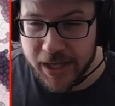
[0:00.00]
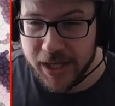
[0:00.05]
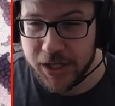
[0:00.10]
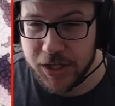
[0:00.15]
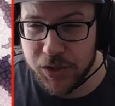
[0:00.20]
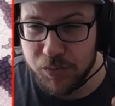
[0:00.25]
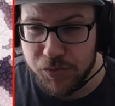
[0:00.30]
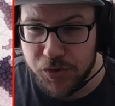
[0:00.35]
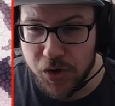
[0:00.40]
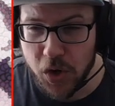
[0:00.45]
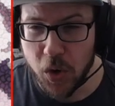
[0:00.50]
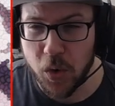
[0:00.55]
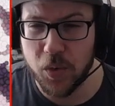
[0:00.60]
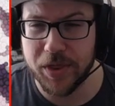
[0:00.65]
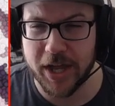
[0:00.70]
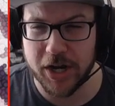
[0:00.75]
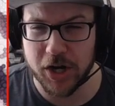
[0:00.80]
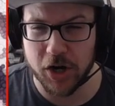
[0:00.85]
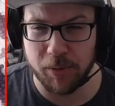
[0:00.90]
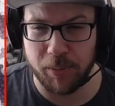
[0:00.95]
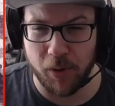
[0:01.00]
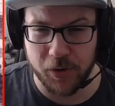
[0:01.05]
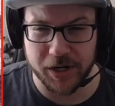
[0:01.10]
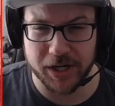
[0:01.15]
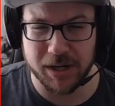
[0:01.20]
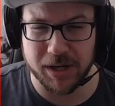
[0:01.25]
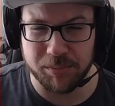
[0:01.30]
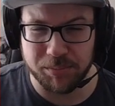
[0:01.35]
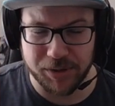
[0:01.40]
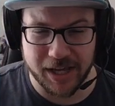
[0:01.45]
You know that your opponent
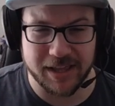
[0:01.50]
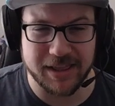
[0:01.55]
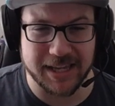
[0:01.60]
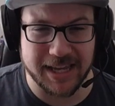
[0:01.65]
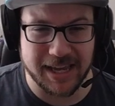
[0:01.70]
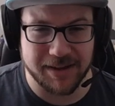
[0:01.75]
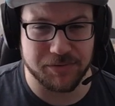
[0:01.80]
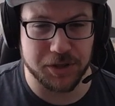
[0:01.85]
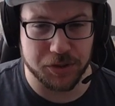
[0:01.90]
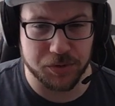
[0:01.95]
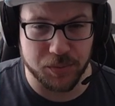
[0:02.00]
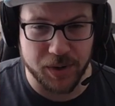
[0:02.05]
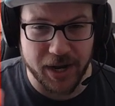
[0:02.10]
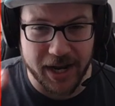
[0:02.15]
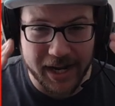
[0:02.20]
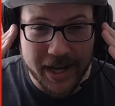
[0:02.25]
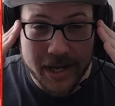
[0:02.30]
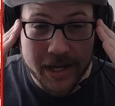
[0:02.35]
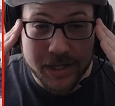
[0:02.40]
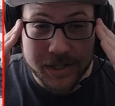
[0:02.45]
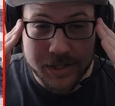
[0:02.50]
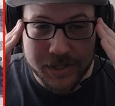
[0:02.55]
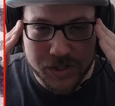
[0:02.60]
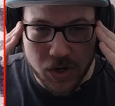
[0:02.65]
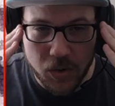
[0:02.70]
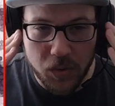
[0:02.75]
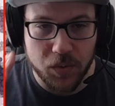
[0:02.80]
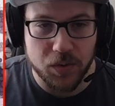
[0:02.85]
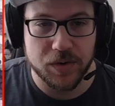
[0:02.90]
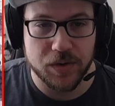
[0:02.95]
could play the given threat,
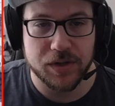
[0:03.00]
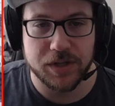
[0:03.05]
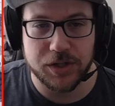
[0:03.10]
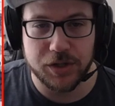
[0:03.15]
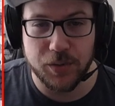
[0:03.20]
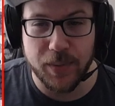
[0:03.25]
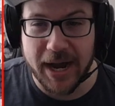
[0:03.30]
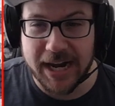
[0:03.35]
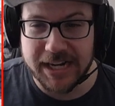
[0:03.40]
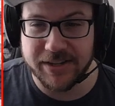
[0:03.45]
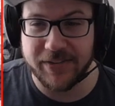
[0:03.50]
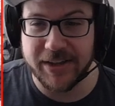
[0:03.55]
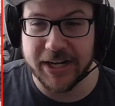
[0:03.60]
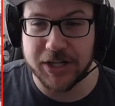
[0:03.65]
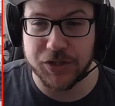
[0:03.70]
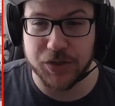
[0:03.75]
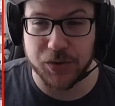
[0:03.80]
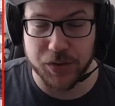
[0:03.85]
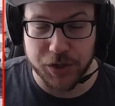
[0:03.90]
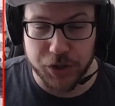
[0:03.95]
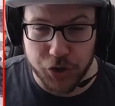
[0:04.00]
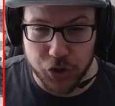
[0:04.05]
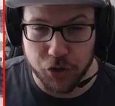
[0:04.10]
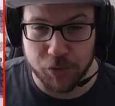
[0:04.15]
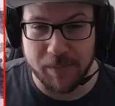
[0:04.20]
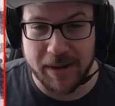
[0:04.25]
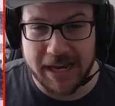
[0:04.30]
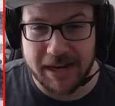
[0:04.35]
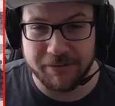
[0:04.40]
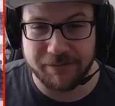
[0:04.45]
so you activate it during your
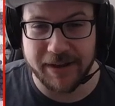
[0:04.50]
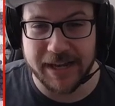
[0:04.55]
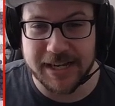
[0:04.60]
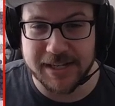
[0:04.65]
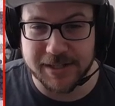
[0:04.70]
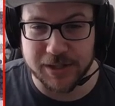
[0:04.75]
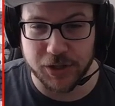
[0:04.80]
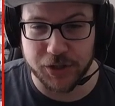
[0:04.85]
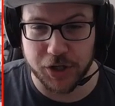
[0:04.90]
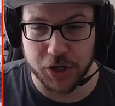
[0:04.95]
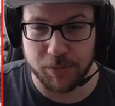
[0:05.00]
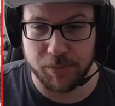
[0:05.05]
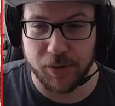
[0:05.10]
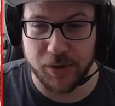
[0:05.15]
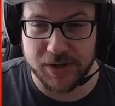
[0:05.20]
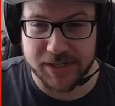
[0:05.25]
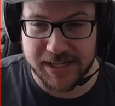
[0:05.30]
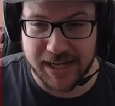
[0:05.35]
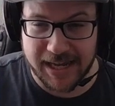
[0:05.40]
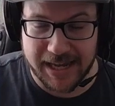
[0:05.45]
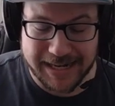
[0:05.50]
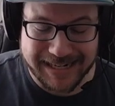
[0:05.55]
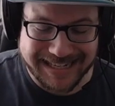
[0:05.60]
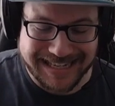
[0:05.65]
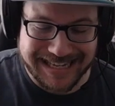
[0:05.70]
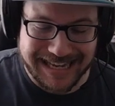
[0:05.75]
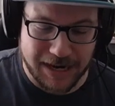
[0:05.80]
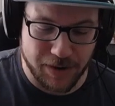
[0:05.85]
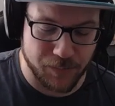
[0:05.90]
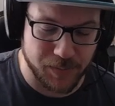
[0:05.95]
main phase, look at your opponent's hand,
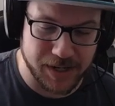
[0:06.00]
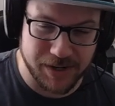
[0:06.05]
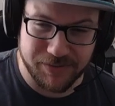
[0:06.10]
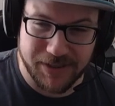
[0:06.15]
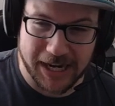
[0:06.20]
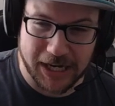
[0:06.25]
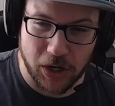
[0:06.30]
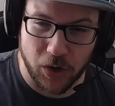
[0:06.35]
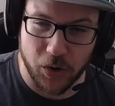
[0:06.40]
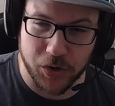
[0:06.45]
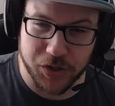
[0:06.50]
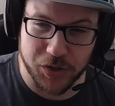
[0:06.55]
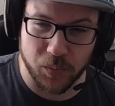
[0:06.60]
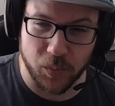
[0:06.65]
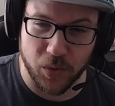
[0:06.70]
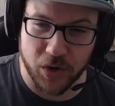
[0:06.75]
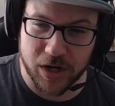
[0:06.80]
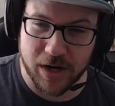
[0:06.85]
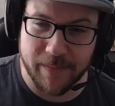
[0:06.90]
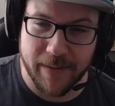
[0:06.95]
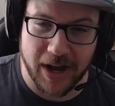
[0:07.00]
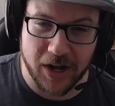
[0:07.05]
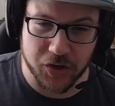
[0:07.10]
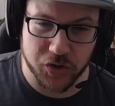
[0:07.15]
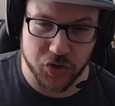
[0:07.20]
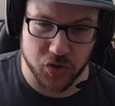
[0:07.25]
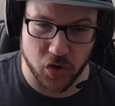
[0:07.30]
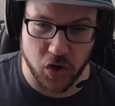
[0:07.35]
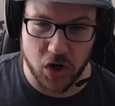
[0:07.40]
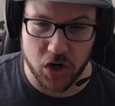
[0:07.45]
get rid of that card you're worried about,
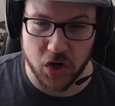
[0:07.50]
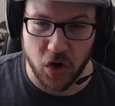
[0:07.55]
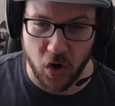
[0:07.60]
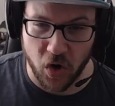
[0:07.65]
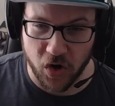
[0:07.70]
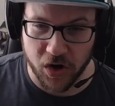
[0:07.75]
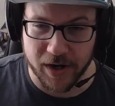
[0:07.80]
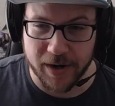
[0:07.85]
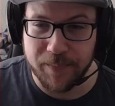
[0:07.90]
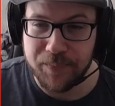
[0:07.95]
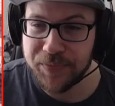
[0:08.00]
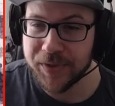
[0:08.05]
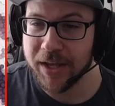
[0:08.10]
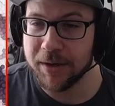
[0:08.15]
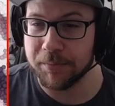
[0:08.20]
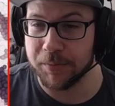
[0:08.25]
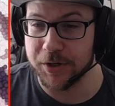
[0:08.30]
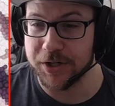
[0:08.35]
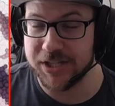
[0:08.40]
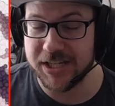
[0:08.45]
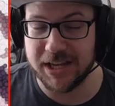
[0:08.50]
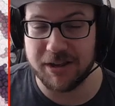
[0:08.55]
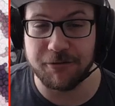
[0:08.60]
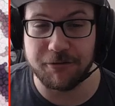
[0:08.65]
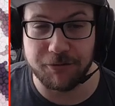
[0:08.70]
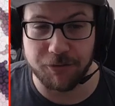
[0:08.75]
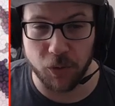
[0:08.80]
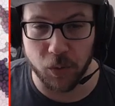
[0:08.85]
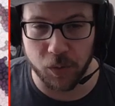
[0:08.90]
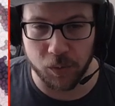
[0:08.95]
draw a card, proceed
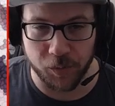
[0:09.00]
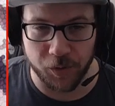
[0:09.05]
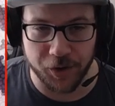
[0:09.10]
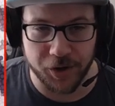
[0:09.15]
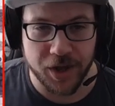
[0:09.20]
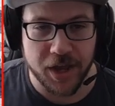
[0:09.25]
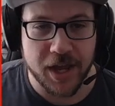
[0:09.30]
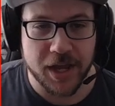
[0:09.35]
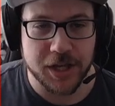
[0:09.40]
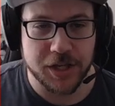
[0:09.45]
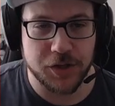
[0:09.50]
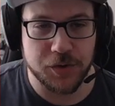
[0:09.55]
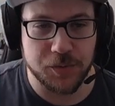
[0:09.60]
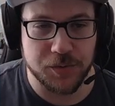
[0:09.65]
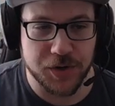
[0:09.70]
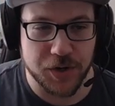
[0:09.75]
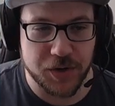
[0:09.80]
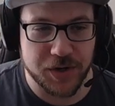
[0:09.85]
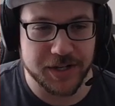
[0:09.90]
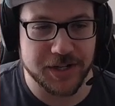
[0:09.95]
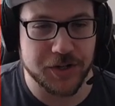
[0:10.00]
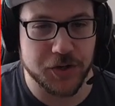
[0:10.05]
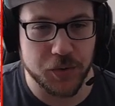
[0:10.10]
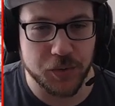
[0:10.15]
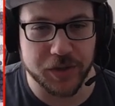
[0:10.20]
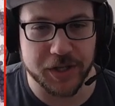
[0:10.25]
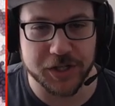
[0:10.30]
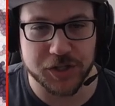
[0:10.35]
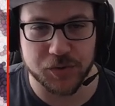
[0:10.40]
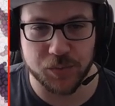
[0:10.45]
forward. You need to do
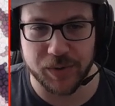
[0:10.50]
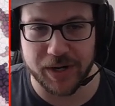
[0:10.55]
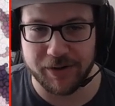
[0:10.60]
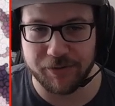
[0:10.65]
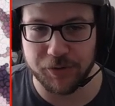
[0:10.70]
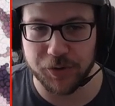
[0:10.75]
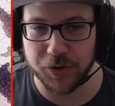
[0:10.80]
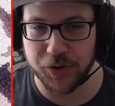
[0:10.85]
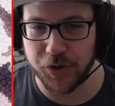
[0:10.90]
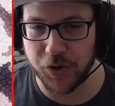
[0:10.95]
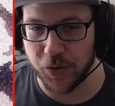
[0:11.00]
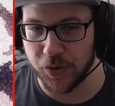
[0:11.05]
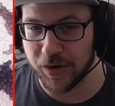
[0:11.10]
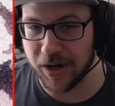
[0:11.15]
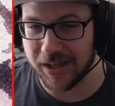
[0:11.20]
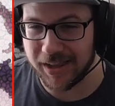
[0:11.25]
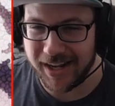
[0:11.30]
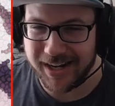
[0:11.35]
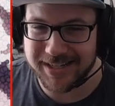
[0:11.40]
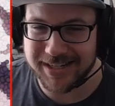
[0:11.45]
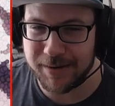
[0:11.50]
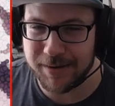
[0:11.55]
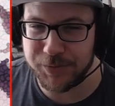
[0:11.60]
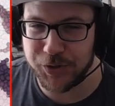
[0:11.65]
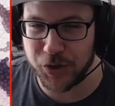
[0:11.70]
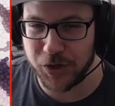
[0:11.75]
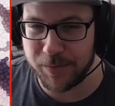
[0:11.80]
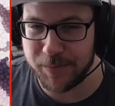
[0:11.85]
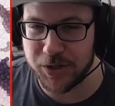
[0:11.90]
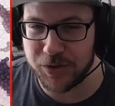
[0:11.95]
this whenever a lot of times you're
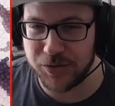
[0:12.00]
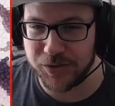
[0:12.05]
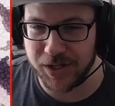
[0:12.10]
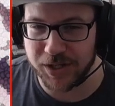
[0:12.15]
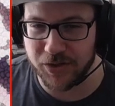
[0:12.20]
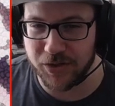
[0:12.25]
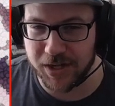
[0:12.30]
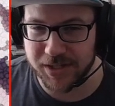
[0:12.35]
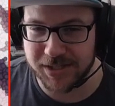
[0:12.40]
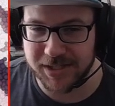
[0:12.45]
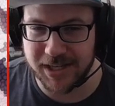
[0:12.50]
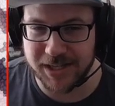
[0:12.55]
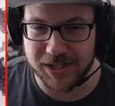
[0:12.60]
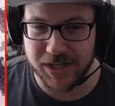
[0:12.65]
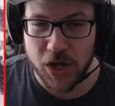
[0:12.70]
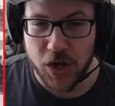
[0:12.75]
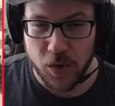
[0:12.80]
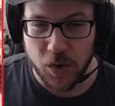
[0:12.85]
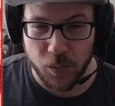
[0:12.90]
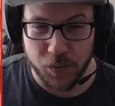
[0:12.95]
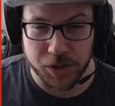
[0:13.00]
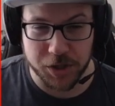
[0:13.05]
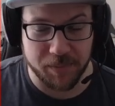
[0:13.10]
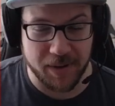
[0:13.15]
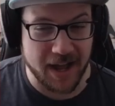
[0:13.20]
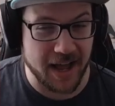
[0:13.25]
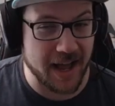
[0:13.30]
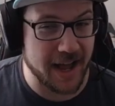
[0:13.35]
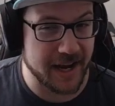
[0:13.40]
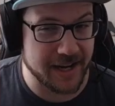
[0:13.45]
going to be using Thoughtseize when you're
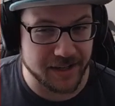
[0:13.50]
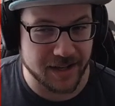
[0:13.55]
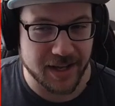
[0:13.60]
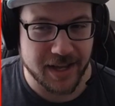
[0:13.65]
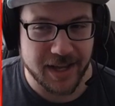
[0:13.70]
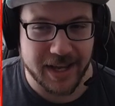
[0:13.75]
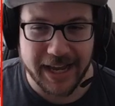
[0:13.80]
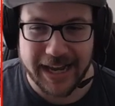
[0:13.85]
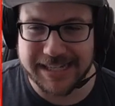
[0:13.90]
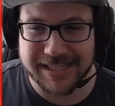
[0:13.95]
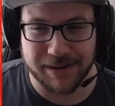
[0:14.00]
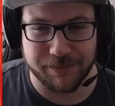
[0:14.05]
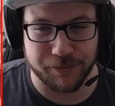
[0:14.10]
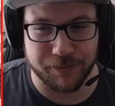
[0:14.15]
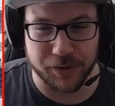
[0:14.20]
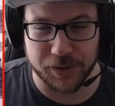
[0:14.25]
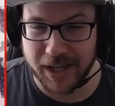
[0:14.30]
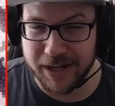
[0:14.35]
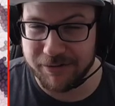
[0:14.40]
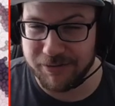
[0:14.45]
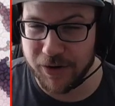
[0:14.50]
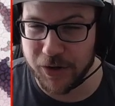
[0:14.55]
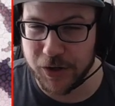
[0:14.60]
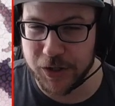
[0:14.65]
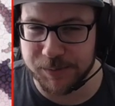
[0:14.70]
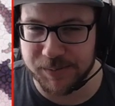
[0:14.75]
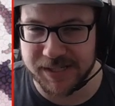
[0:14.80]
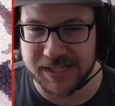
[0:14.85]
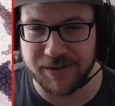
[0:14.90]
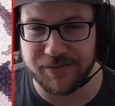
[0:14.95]
behind, except for like very
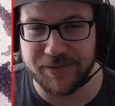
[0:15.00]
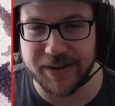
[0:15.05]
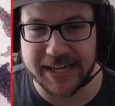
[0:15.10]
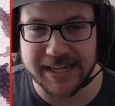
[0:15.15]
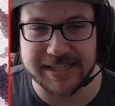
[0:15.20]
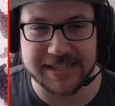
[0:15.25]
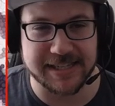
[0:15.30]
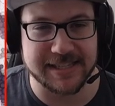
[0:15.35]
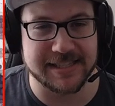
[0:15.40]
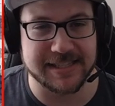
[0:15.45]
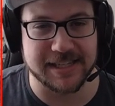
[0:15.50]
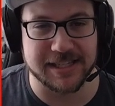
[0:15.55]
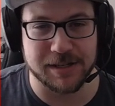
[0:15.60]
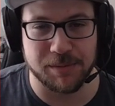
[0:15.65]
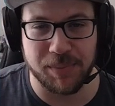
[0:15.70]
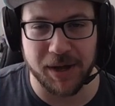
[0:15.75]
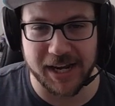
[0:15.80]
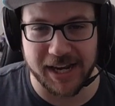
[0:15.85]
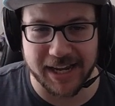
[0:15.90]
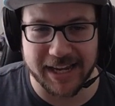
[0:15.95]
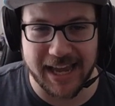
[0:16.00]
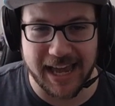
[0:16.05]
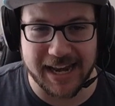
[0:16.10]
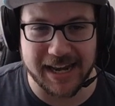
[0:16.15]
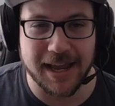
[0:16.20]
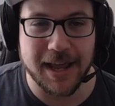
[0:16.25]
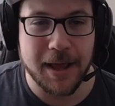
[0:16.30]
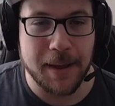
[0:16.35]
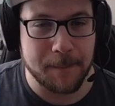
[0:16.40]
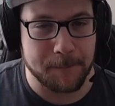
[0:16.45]
specific instances. But again,
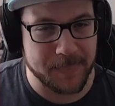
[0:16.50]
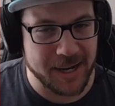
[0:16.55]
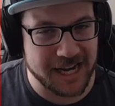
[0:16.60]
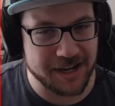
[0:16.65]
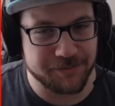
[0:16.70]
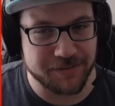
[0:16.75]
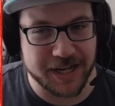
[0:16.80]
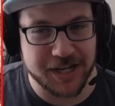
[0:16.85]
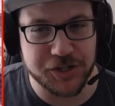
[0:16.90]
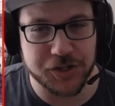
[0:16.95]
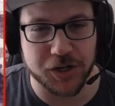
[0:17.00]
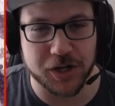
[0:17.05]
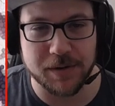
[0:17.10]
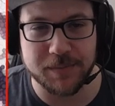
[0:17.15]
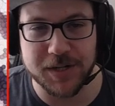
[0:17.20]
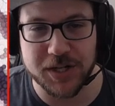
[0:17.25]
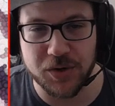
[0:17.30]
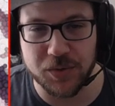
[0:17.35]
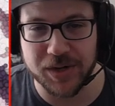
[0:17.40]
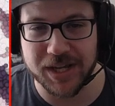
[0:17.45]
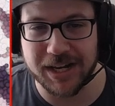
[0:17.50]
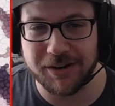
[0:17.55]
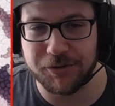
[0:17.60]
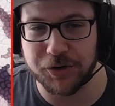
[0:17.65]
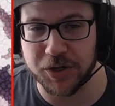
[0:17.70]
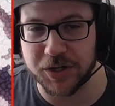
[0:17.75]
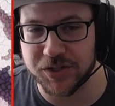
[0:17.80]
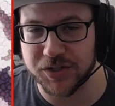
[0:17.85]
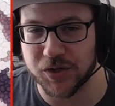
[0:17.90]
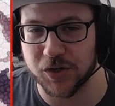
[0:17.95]
main phase, you're going to be doing it if you're
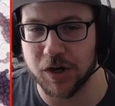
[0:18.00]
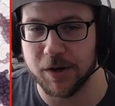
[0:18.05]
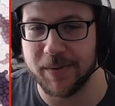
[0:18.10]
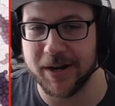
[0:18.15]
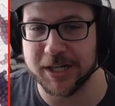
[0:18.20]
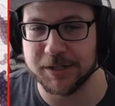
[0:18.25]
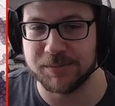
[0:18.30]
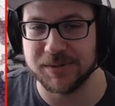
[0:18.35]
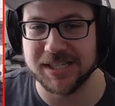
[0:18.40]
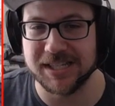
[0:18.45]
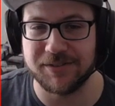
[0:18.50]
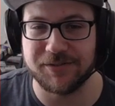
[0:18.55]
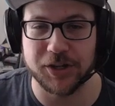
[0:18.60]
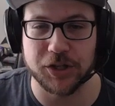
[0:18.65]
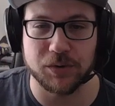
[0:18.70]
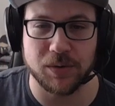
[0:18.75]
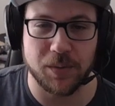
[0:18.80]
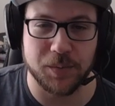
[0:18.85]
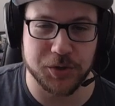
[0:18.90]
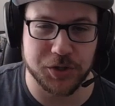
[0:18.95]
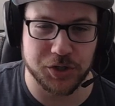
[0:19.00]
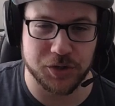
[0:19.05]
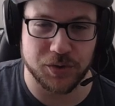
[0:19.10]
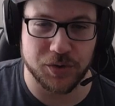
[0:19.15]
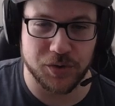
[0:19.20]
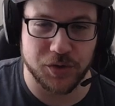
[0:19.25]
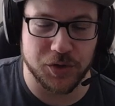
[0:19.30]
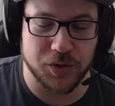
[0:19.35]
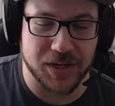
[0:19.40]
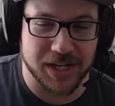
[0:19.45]
concerned about a specific threat which
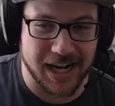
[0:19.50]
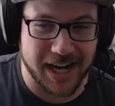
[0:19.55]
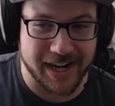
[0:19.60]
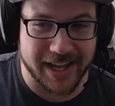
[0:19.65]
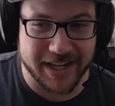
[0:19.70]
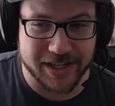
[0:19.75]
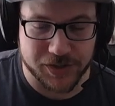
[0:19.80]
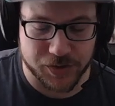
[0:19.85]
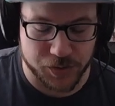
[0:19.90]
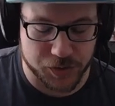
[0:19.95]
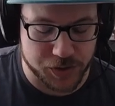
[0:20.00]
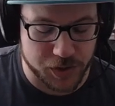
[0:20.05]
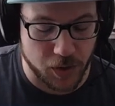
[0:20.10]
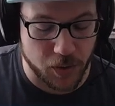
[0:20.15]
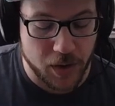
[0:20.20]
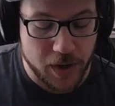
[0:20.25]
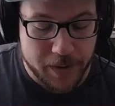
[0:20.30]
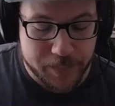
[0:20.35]
you cannot answer. So